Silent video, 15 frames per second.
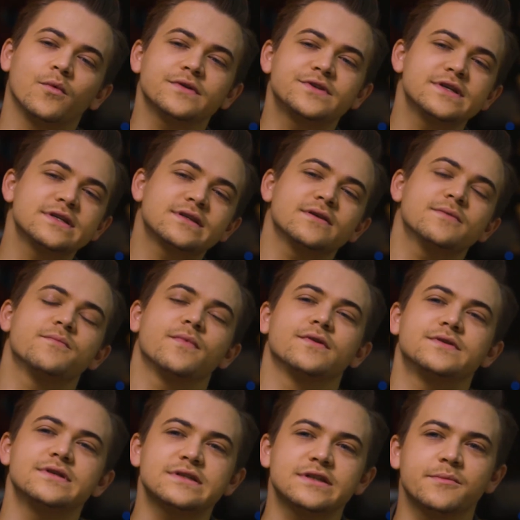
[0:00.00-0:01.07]
well, just
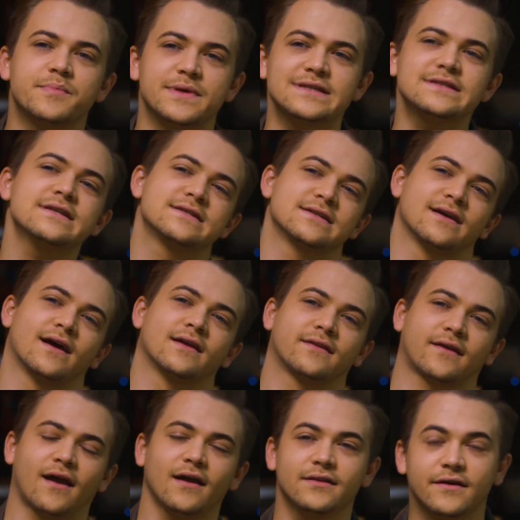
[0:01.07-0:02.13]
the business side.
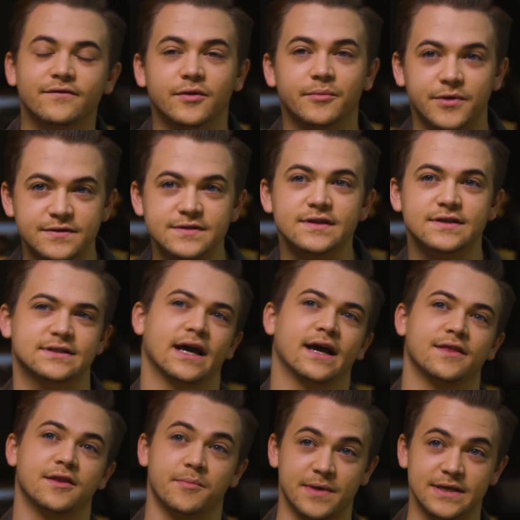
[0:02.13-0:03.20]
Like, I love the music
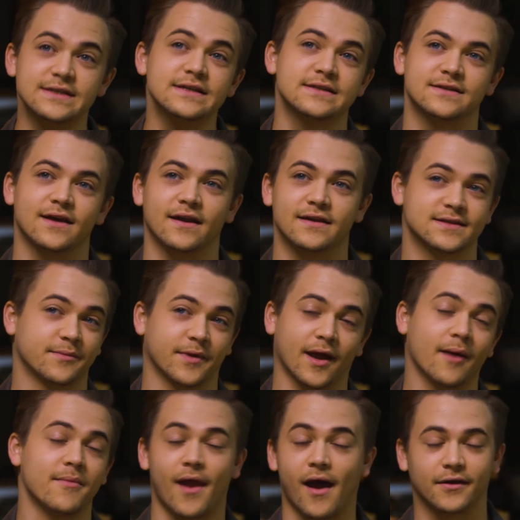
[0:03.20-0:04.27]
side. The business side is something
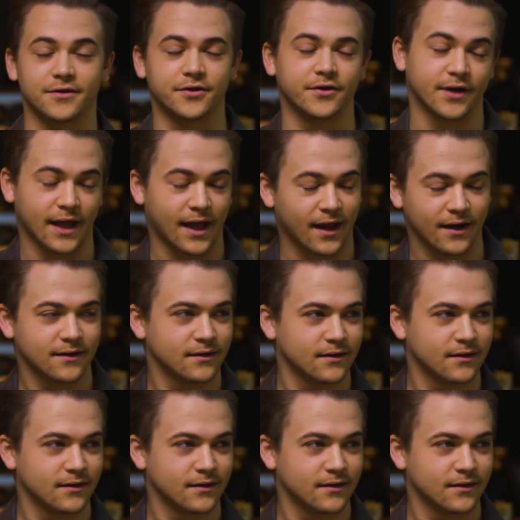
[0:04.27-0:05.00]
I'm not good at.